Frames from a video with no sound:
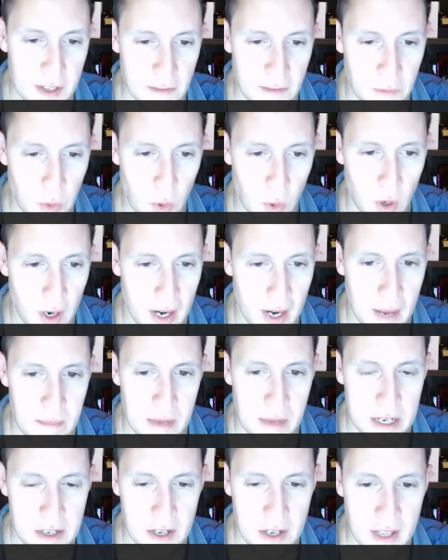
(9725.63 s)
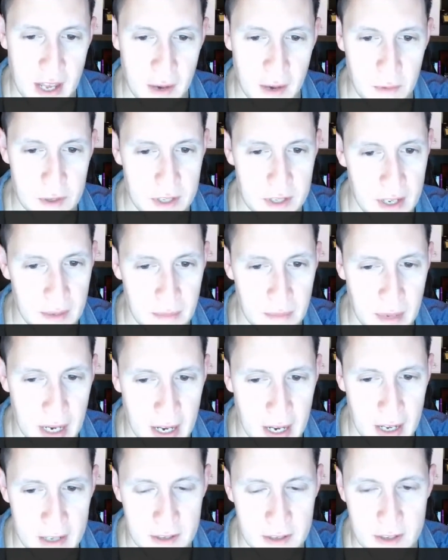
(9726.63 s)
of Wood. I bet you that was it,
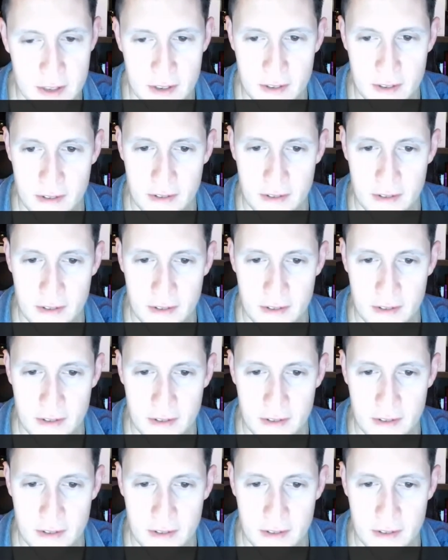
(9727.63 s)
Boz.